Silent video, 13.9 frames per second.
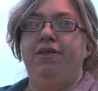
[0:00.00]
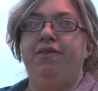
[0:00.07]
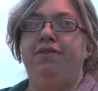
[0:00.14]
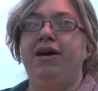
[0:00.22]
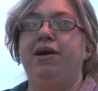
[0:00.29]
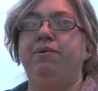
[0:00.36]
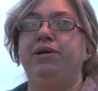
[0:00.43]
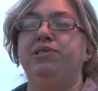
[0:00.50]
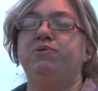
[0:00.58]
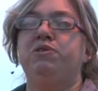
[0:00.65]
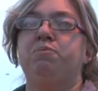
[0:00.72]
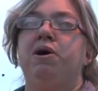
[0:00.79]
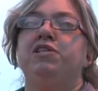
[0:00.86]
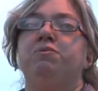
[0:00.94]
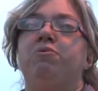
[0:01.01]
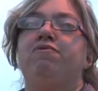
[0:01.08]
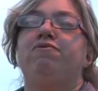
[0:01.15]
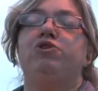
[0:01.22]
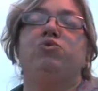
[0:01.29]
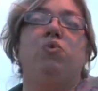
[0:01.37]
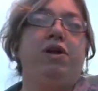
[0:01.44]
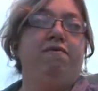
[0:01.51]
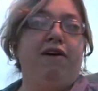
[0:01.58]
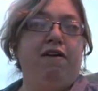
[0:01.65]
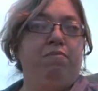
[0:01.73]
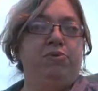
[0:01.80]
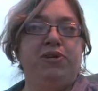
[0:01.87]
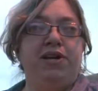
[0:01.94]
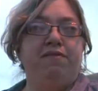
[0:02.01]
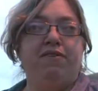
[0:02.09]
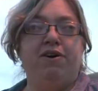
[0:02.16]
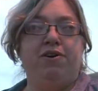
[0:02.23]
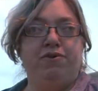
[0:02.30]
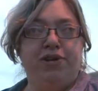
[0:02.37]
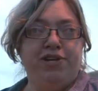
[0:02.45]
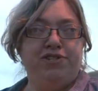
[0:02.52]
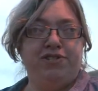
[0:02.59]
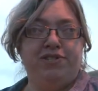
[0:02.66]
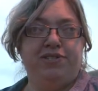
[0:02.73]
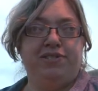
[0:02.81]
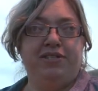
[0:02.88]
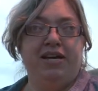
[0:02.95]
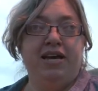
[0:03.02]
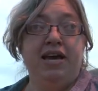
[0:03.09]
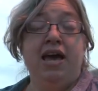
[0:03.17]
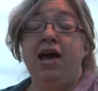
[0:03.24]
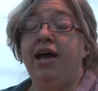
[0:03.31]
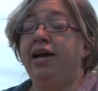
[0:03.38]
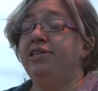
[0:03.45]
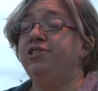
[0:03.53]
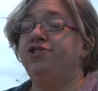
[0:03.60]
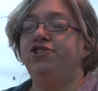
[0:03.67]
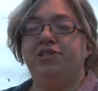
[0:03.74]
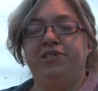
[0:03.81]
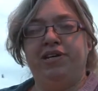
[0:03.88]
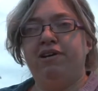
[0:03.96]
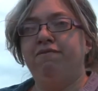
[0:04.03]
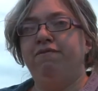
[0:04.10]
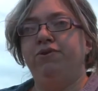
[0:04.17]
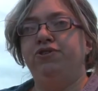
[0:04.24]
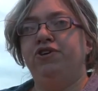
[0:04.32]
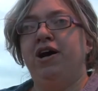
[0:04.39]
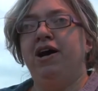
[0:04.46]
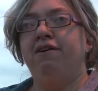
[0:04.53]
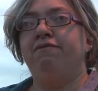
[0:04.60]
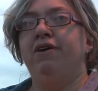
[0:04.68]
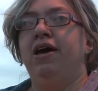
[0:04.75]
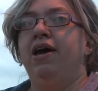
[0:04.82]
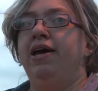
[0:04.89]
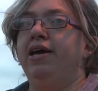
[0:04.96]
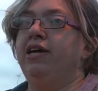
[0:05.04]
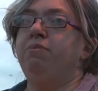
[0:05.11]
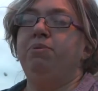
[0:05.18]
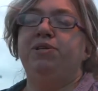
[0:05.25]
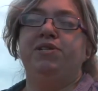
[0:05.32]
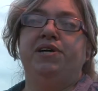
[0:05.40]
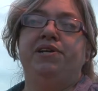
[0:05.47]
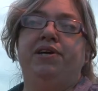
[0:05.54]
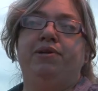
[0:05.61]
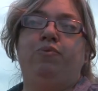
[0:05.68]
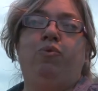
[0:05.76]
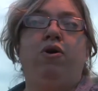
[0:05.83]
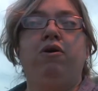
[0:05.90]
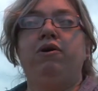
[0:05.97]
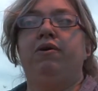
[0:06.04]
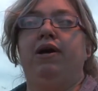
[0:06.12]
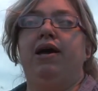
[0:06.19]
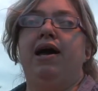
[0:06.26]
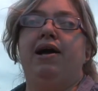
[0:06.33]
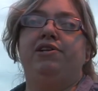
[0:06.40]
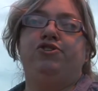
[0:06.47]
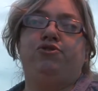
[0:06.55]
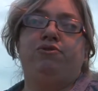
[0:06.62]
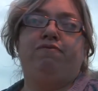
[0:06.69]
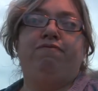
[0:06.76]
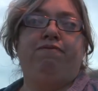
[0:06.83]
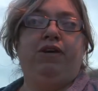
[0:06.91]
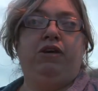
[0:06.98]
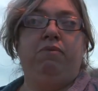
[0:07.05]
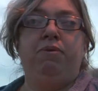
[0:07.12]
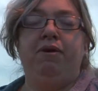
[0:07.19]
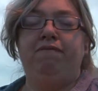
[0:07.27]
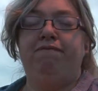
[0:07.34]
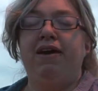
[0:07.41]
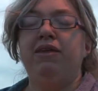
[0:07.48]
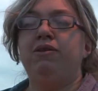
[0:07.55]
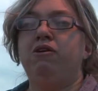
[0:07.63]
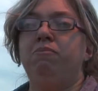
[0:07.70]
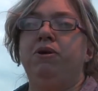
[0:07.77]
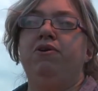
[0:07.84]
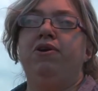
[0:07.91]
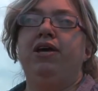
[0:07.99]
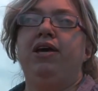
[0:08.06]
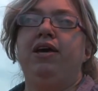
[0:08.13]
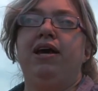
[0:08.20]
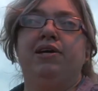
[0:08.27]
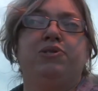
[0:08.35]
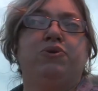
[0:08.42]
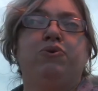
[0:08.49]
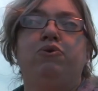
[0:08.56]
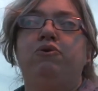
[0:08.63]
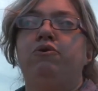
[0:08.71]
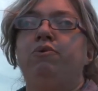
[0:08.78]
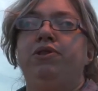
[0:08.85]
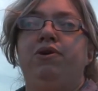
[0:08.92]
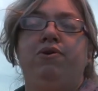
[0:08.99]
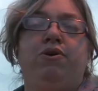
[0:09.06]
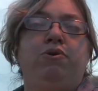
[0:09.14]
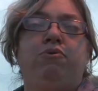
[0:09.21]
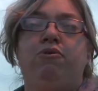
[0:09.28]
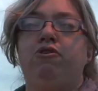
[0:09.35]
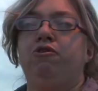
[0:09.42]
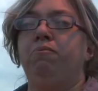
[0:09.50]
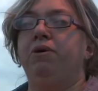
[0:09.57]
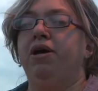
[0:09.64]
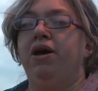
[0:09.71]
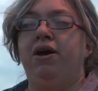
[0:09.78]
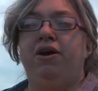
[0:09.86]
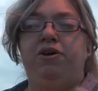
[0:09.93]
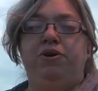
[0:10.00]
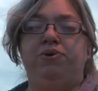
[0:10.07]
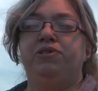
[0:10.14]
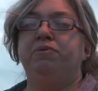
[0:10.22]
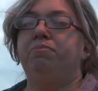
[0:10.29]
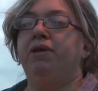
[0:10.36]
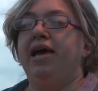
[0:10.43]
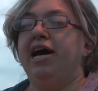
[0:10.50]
That is responsible for 25% of our donations. It's just like a food drive. It could be done at work, at your faith community, at school, with your youth group. You simply